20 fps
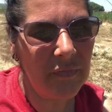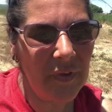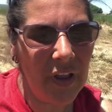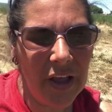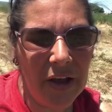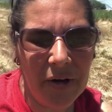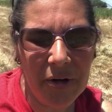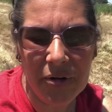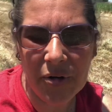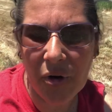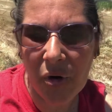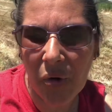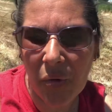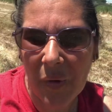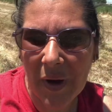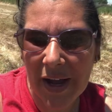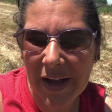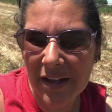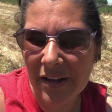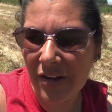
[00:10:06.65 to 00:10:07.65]
I don't know, a
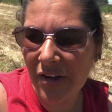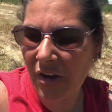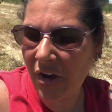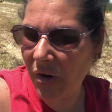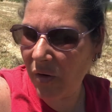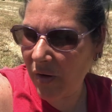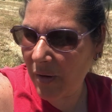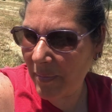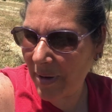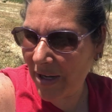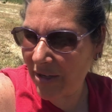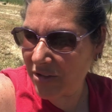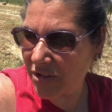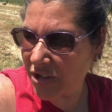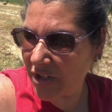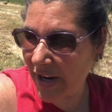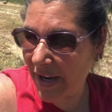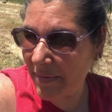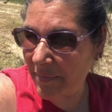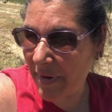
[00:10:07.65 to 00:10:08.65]
while ago about
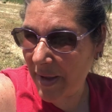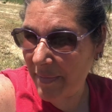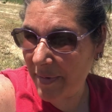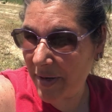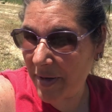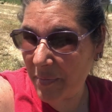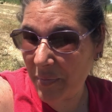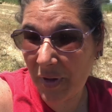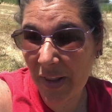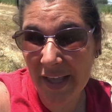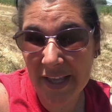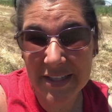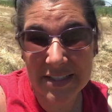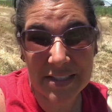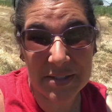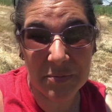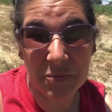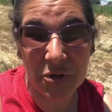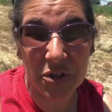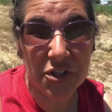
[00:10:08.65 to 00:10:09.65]
trying maybe to plant
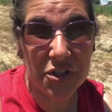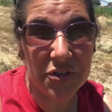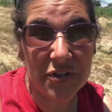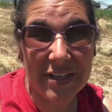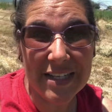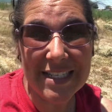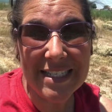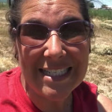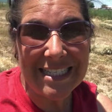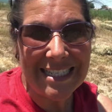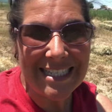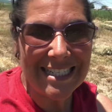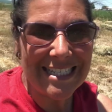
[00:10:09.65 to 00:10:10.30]
some more trees,